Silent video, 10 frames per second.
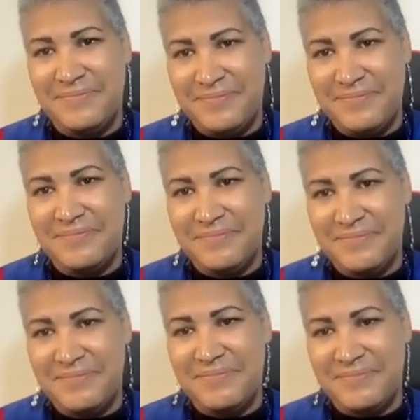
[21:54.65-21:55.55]

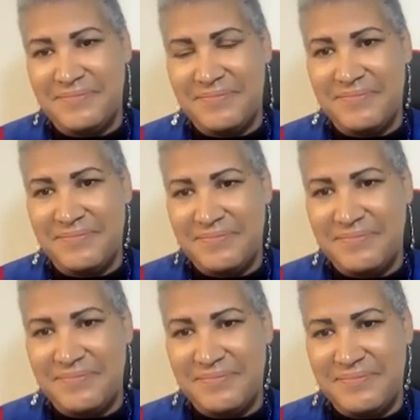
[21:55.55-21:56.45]

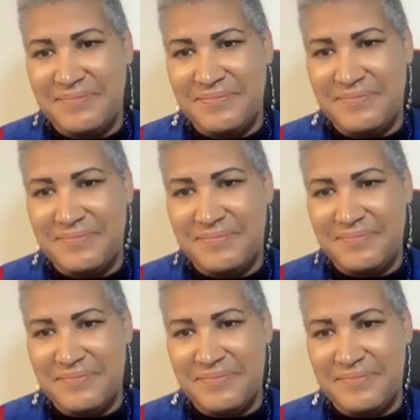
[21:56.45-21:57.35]

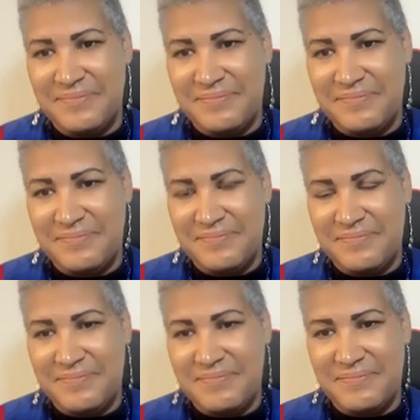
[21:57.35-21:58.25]

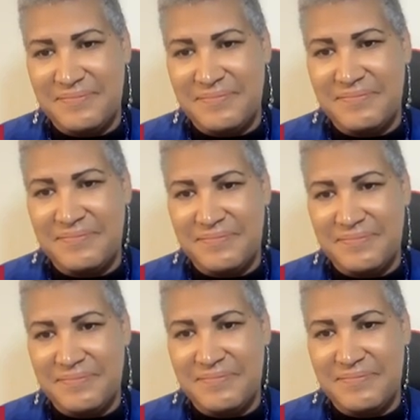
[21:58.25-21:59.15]

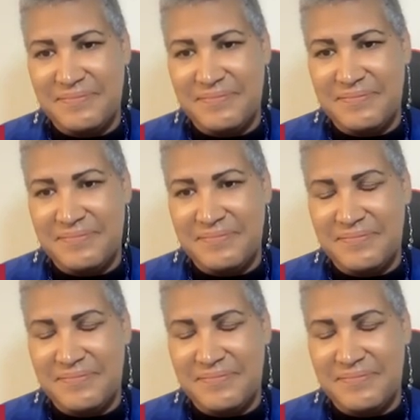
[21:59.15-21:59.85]
This person isn't speaking.